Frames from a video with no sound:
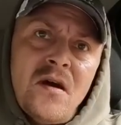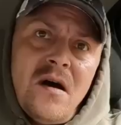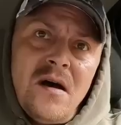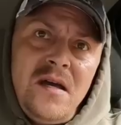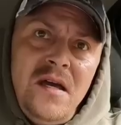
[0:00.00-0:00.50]

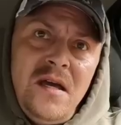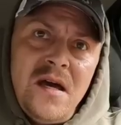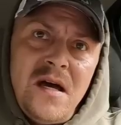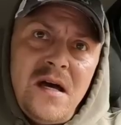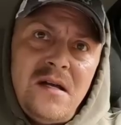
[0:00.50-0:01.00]
uh,
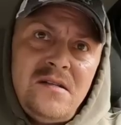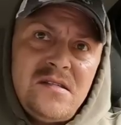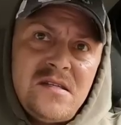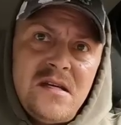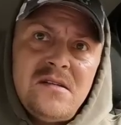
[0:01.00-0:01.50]
he
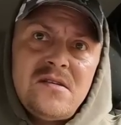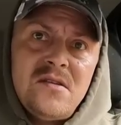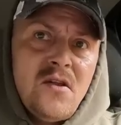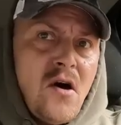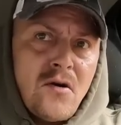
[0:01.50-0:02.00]
had
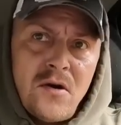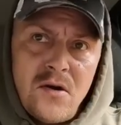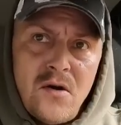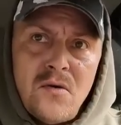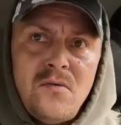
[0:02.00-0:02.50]
since long
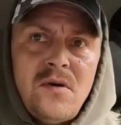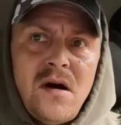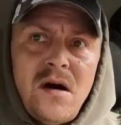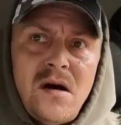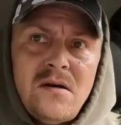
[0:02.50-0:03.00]
ago
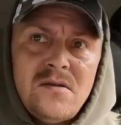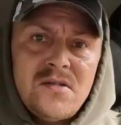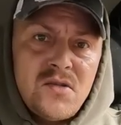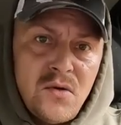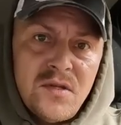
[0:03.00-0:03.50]
uh,
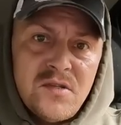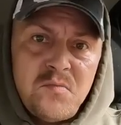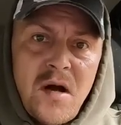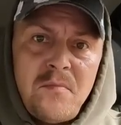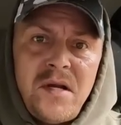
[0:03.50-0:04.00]
sold this
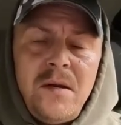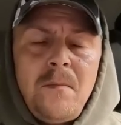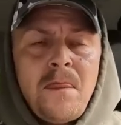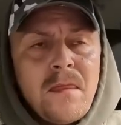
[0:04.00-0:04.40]
property.